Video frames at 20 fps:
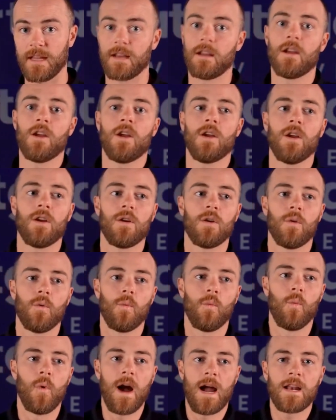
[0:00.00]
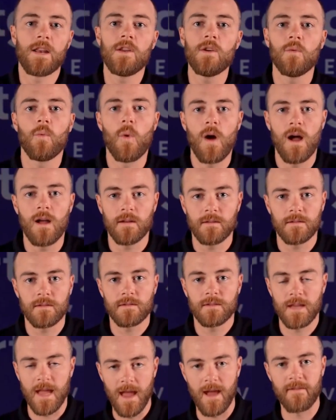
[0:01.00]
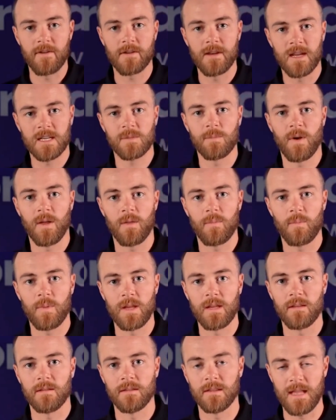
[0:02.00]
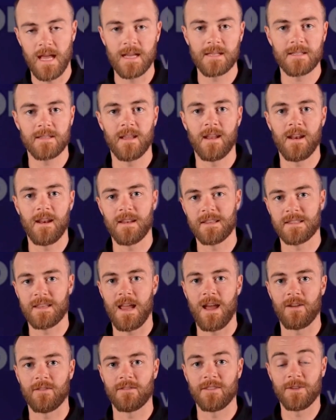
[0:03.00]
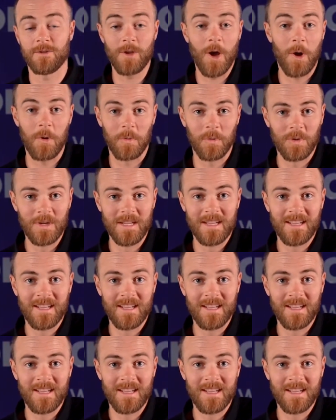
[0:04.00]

Like, why do you want to have your next month be less than it is now? You don't.